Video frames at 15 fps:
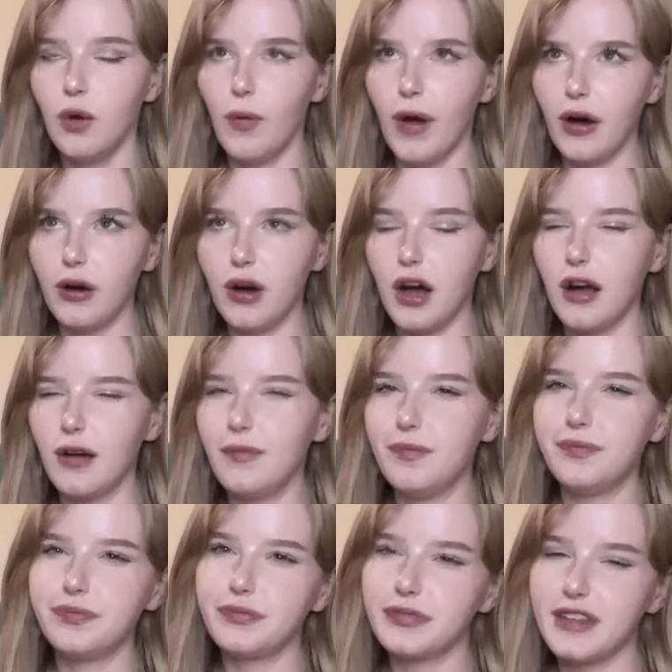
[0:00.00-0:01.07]
Well,
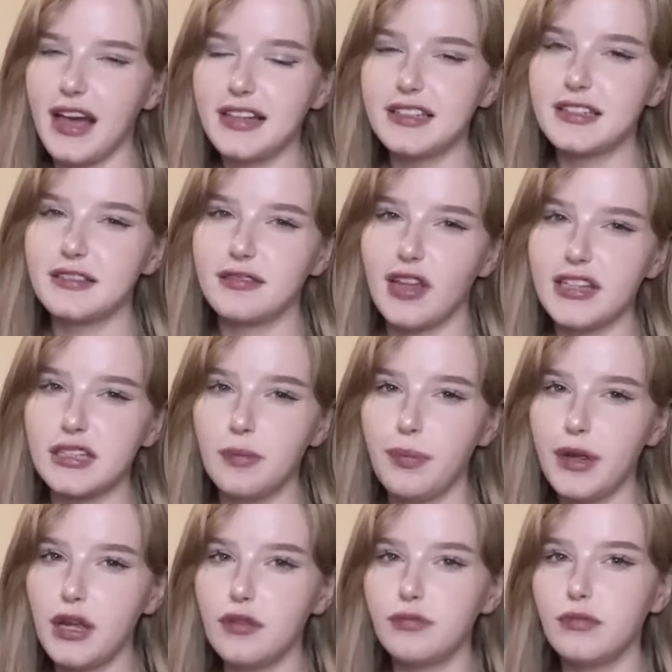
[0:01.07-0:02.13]
um, there's there's a
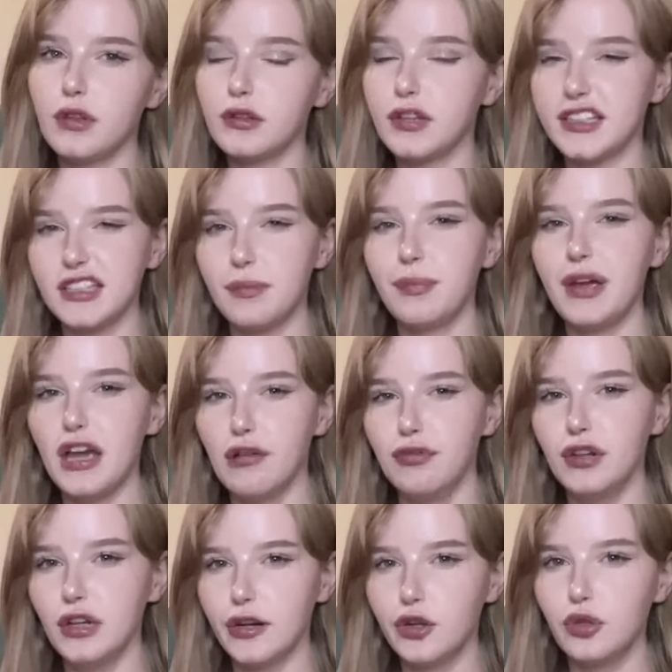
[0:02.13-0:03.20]
bit there's a bit
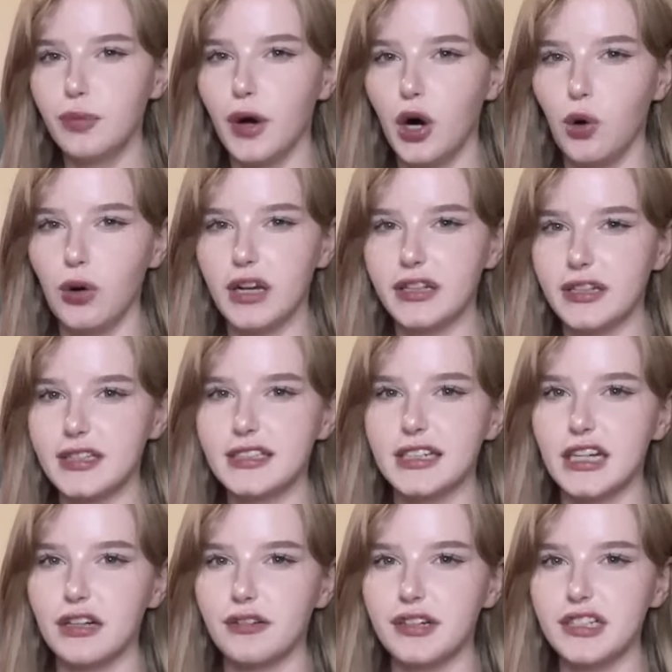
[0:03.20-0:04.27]
of a loophole in the
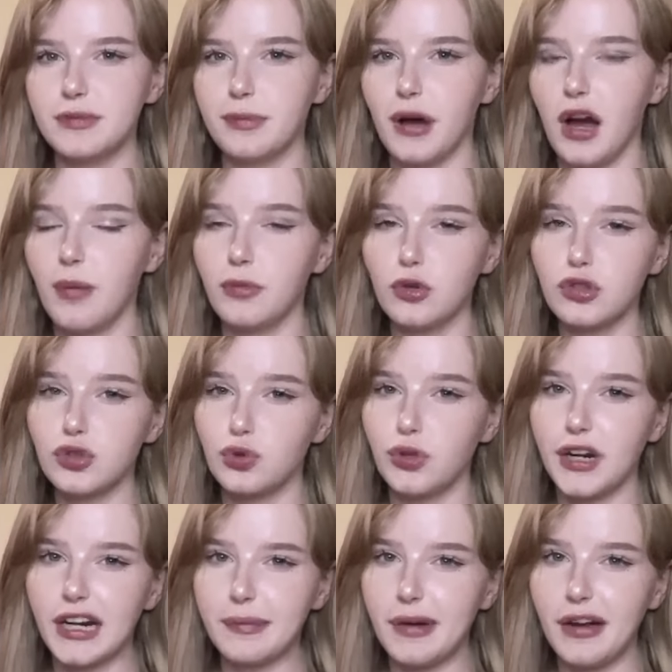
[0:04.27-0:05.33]
series, but I'm not
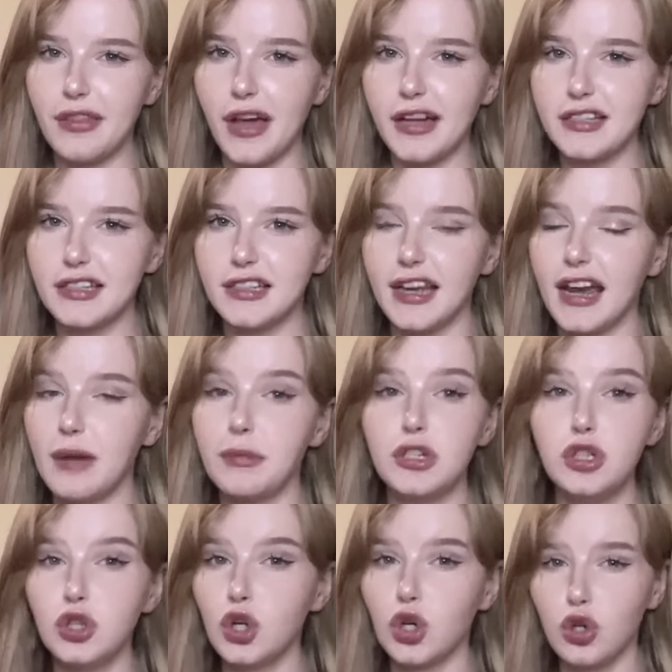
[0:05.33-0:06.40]
talking about that today. I
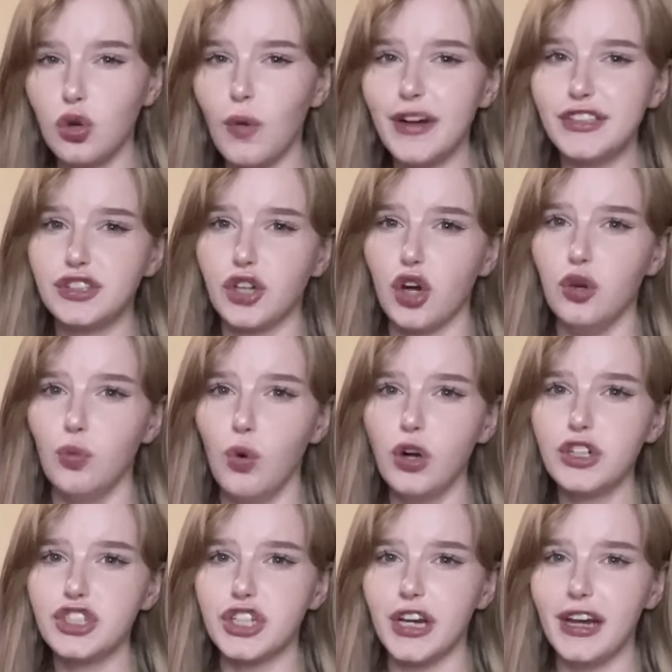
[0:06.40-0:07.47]
mean, you could always go
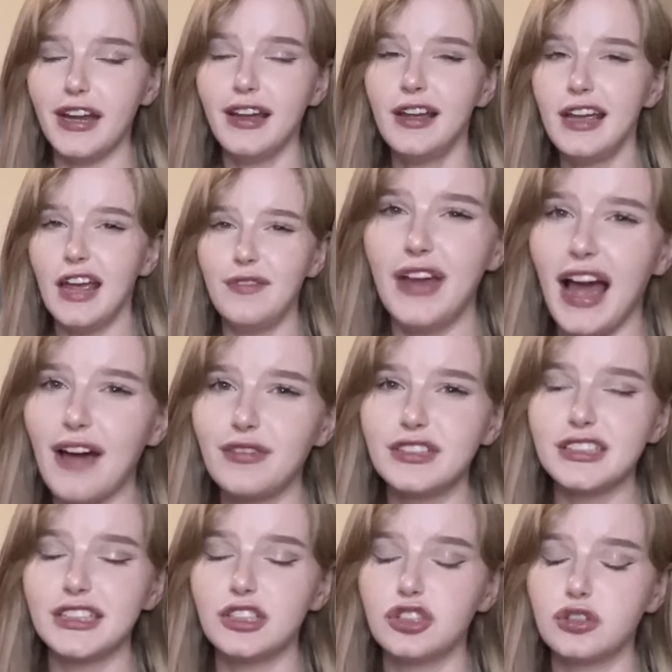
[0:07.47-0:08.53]
watch it. If you
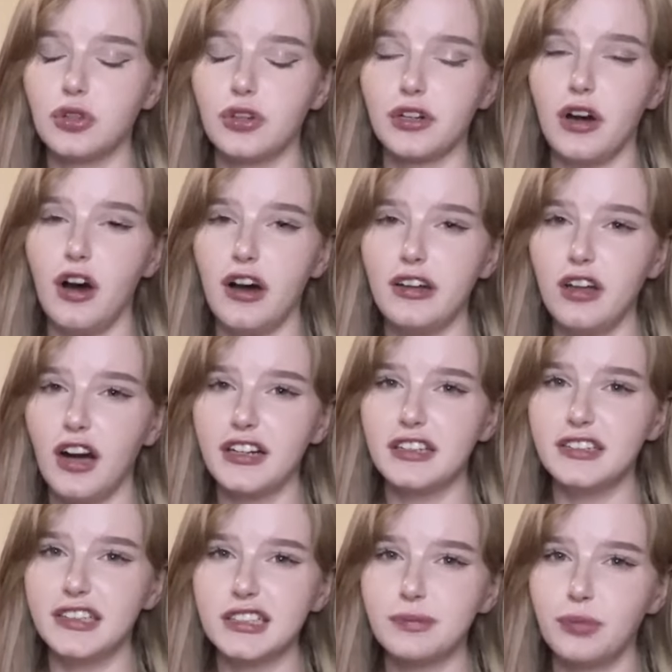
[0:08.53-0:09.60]
haven't seen Sword Art Online
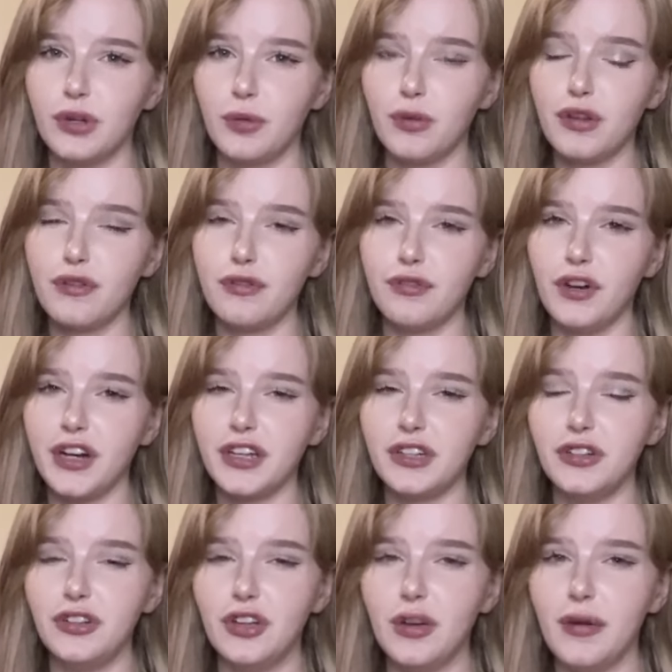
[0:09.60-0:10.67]
at this point, what the fuck are
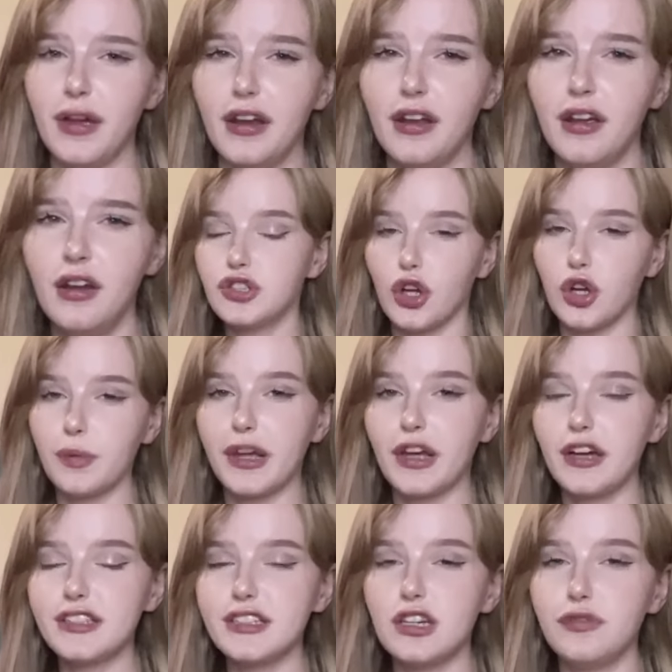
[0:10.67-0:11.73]
you doing? So
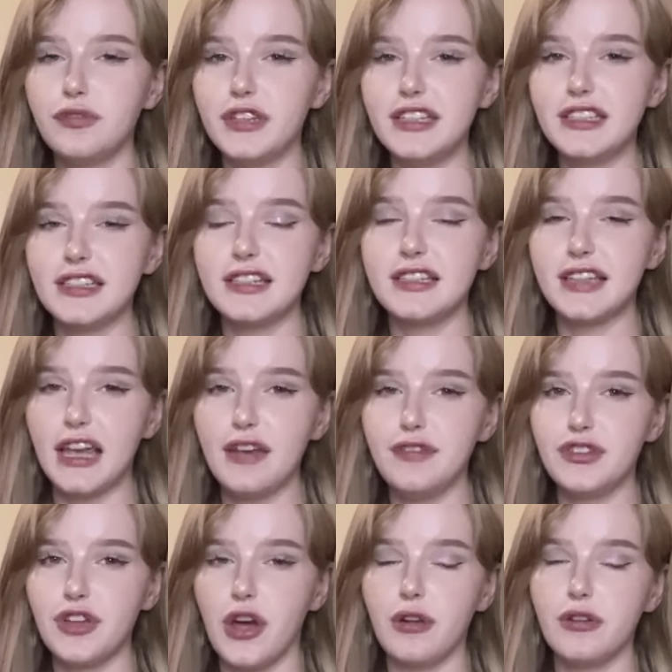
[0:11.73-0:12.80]
because of these safe
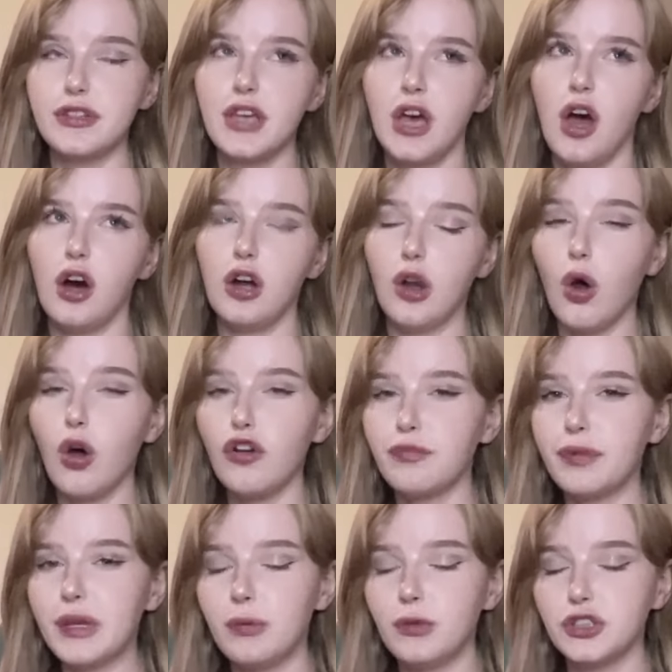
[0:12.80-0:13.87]
zones, a lot
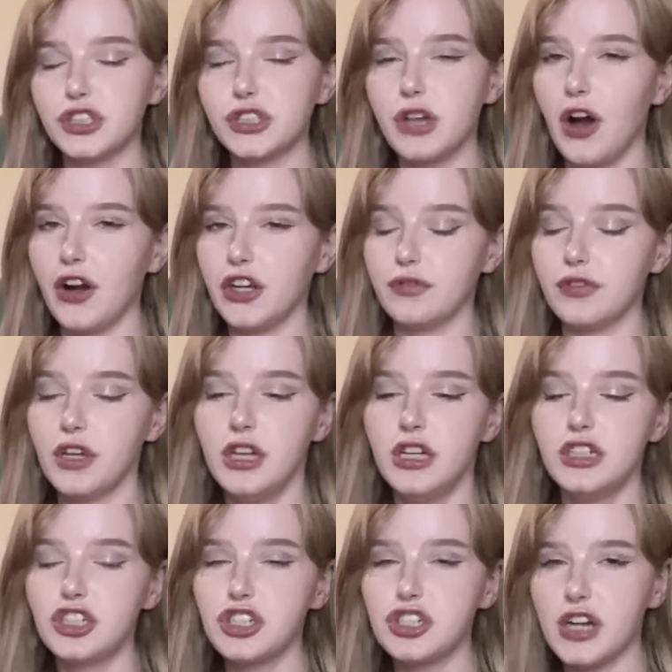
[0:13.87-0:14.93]
of people just kind of
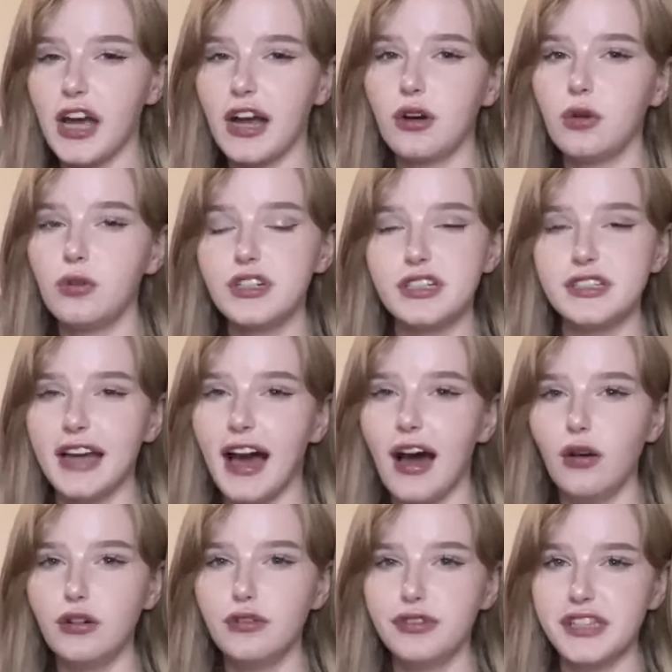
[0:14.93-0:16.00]
shackled
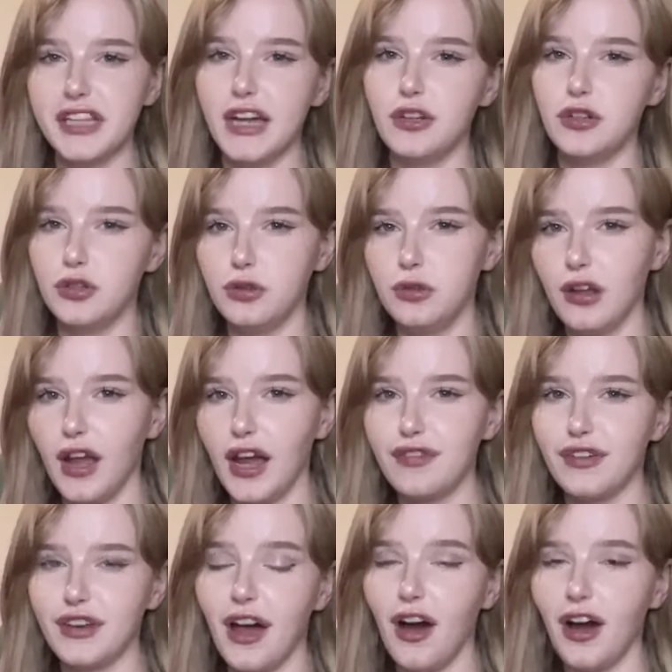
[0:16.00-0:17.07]
down for their new
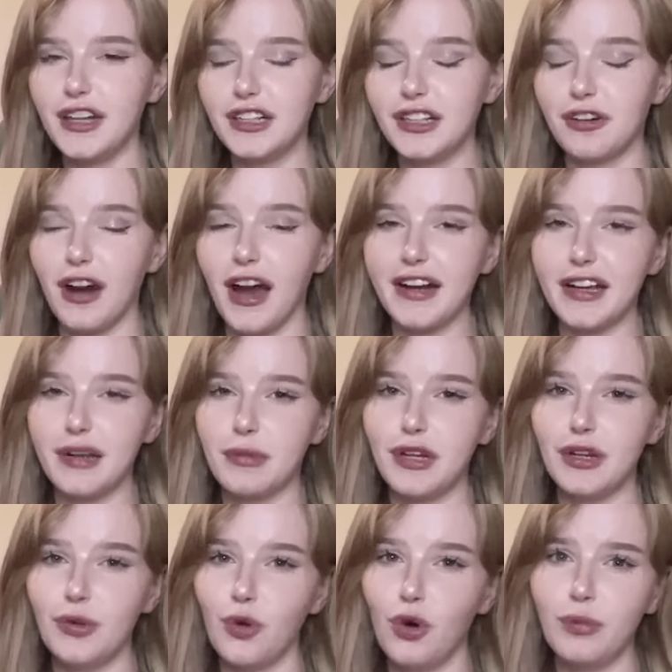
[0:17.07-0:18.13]
life in Aincrad. I
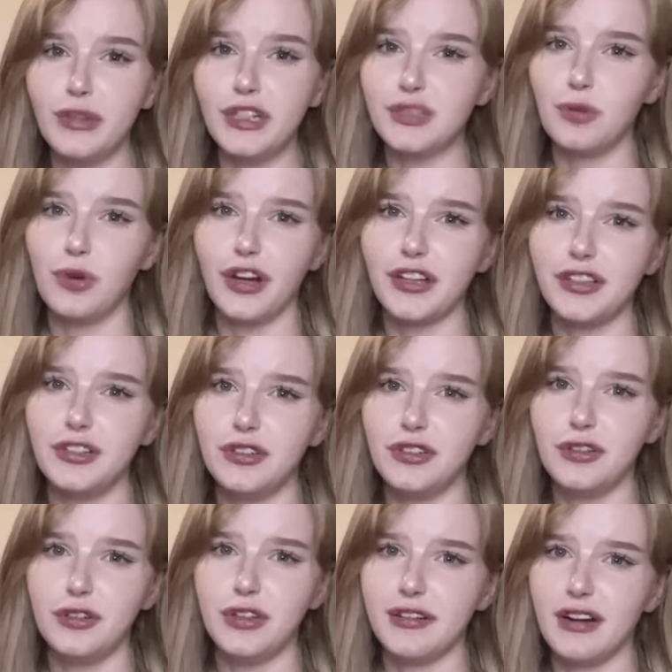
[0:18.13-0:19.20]
mean, normies, what can you
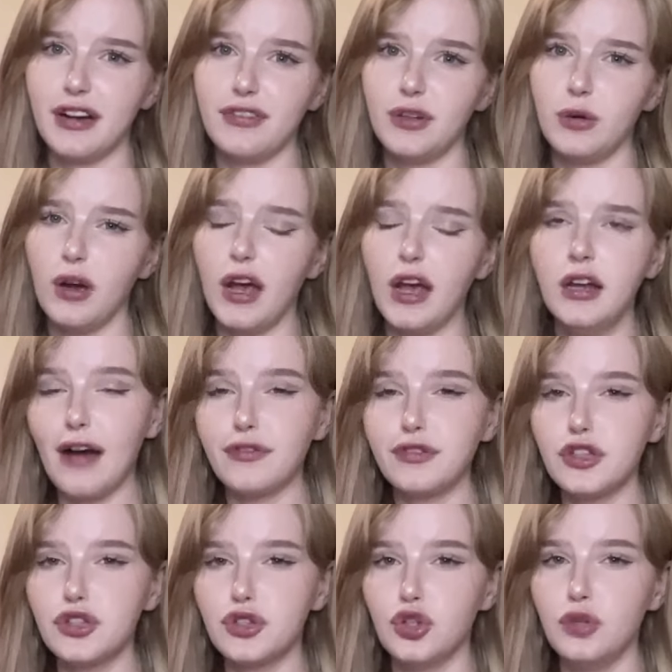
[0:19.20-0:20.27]
do? They're everywhere.
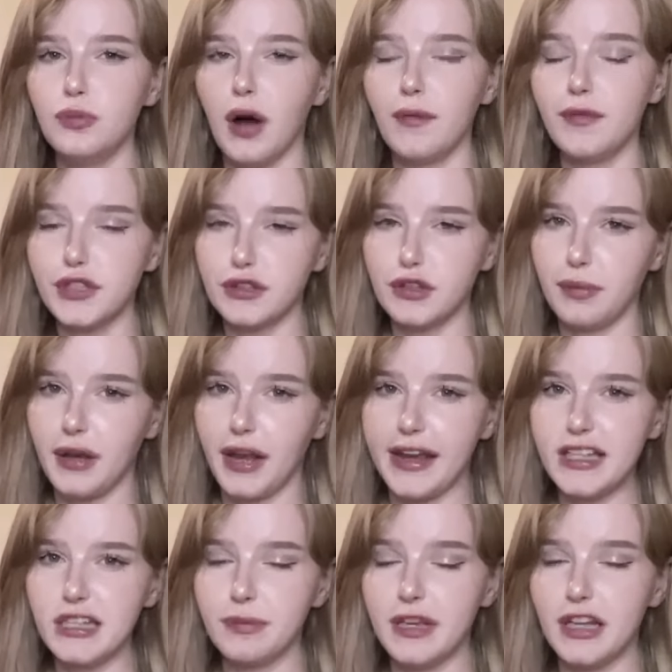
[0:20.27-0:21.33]
After two months of the
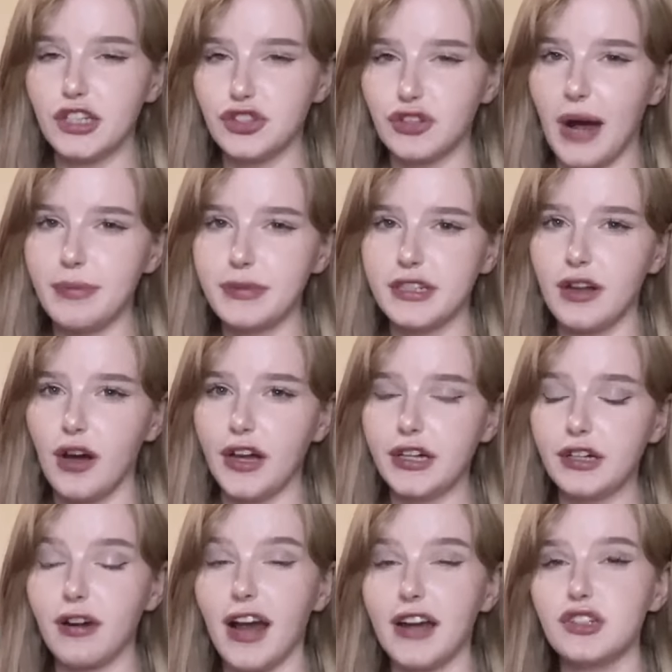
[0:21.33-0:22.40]
players being trapped in
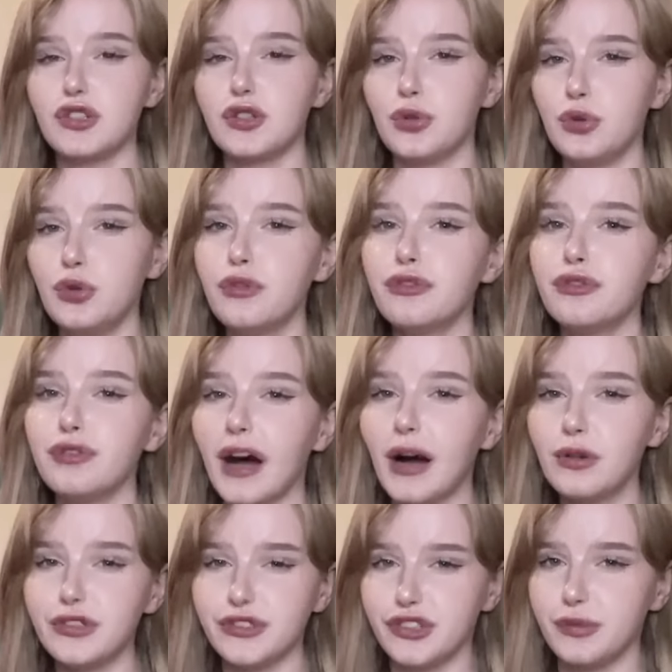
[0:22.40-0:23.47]
Aincrad,
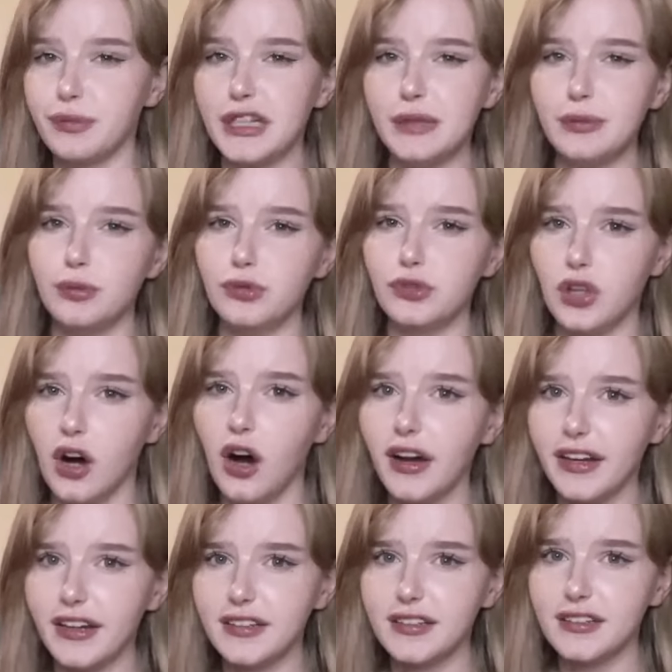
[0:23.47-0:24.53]
2,000 people
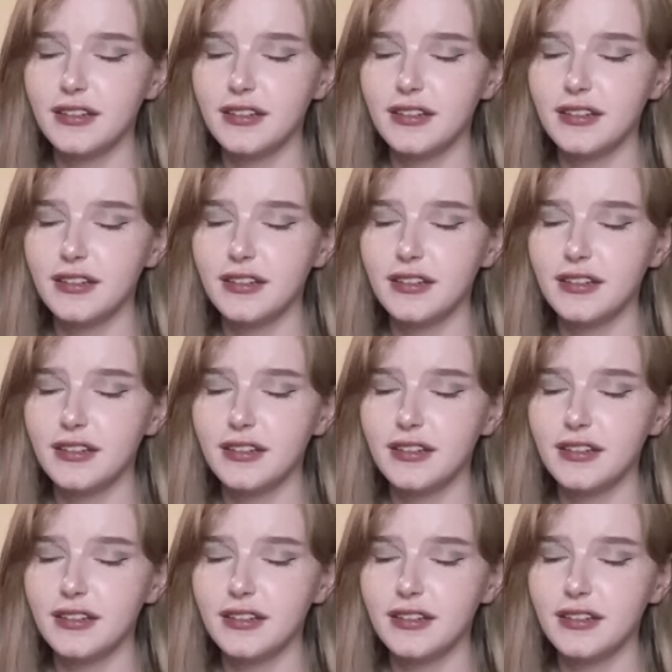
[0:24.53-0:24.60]
died.